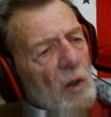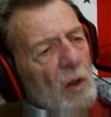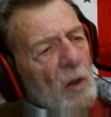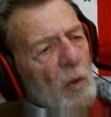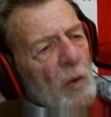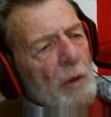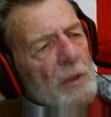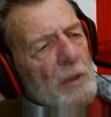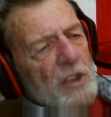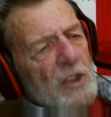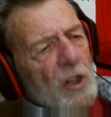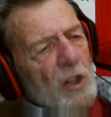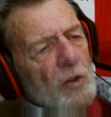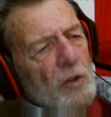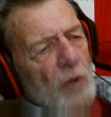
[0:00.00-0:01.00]
we were
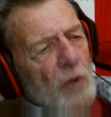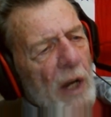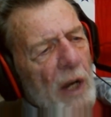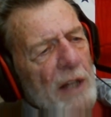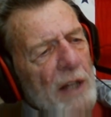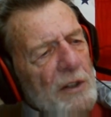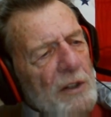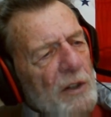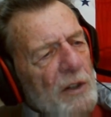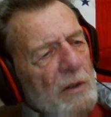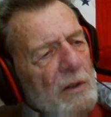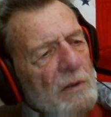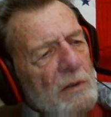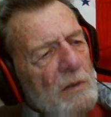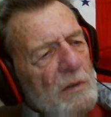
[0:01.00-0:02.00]
still trying
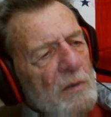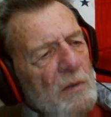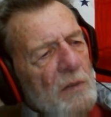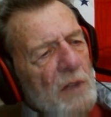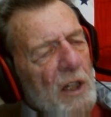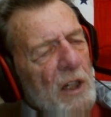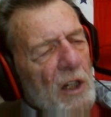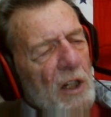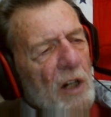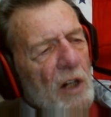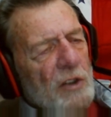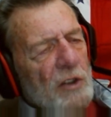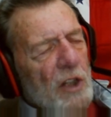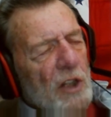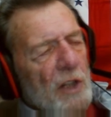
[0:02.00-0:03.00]
to get
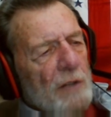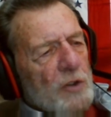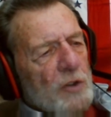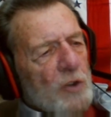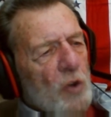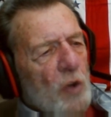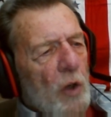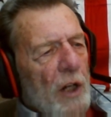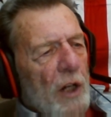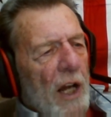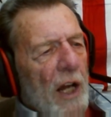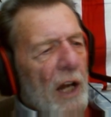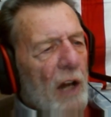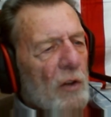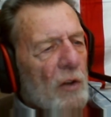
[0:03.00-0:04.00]
ourselves sorted
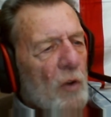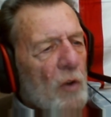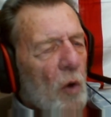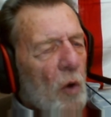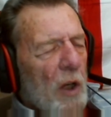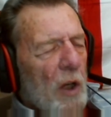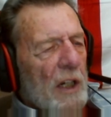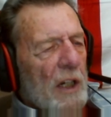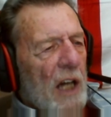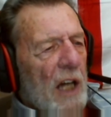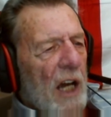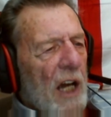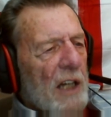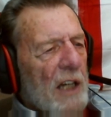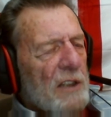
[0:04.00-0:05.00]
out and
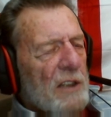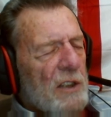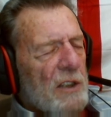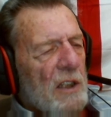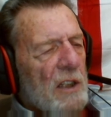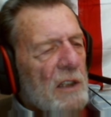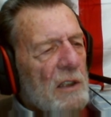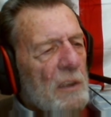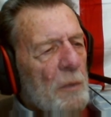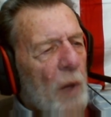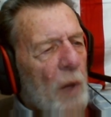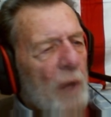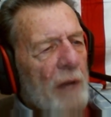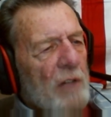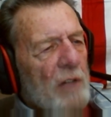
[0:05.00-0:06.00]
organized, and the
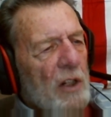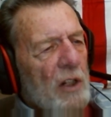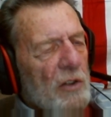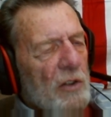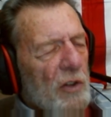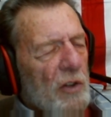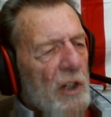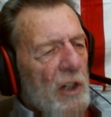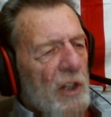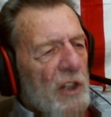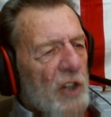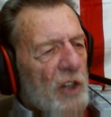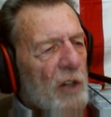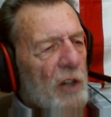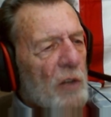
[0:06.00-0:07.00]
private attorney
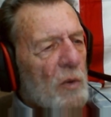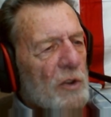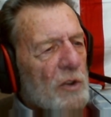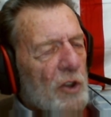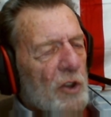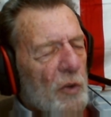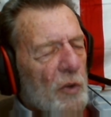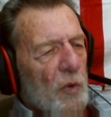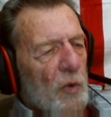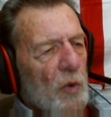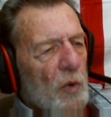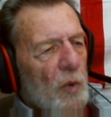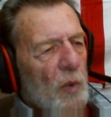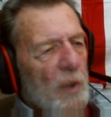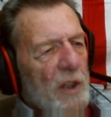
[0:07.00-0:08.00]
generals are
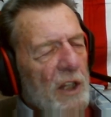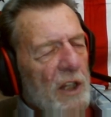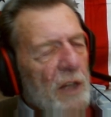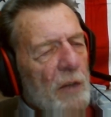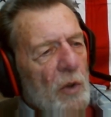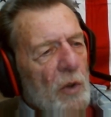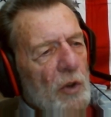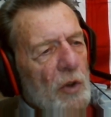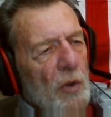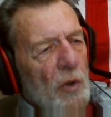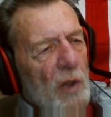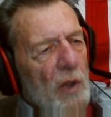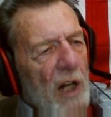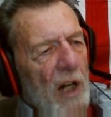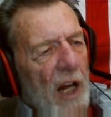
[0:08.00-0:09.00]
doing what they were
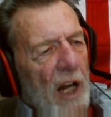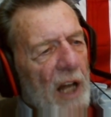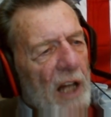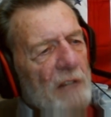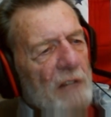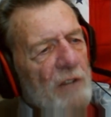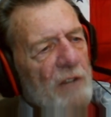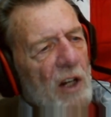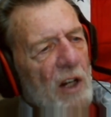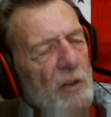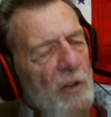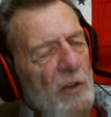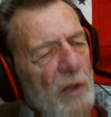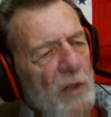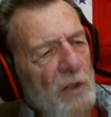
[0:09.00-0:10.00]
doing, and Anna von
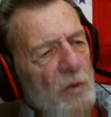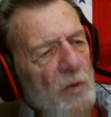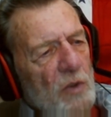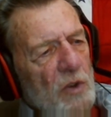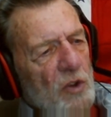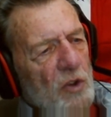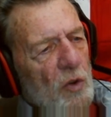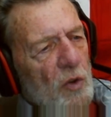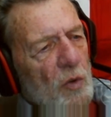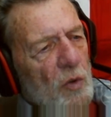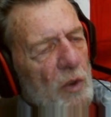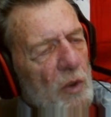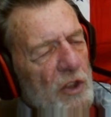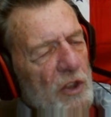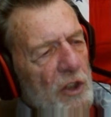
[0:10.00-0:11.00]
Ritz was doing
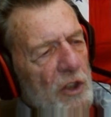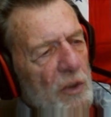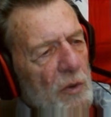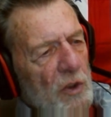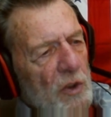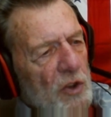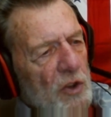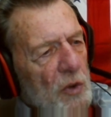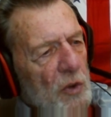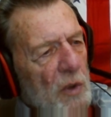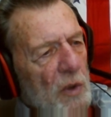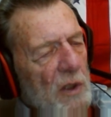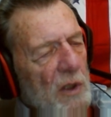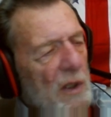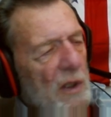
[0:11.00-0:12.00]
what she was
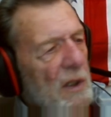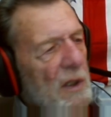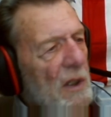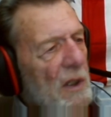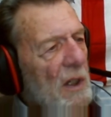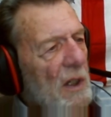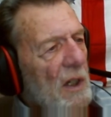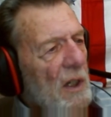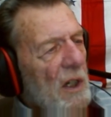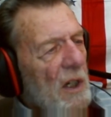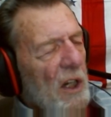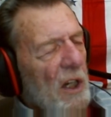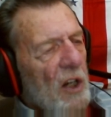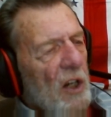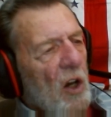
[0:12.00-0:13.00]
doing,
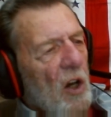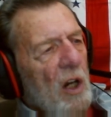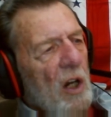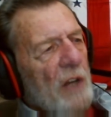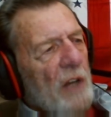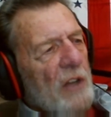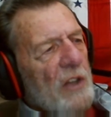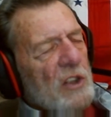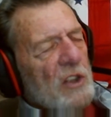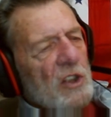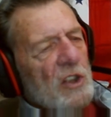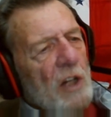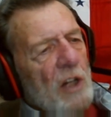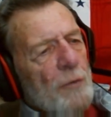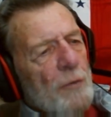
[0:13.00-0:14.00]
and all of this
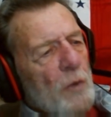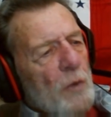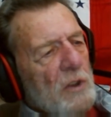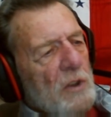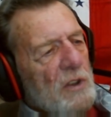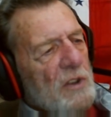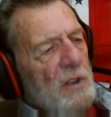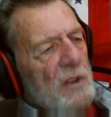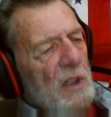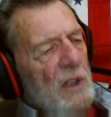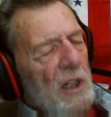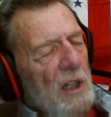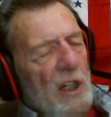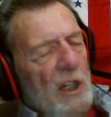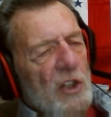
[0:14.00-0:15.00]
stuff was
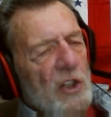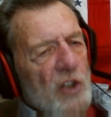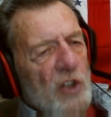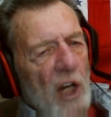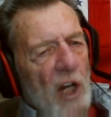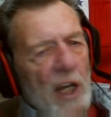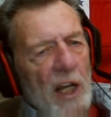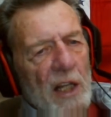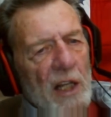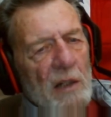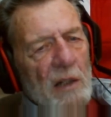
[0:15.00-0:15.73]
in a giant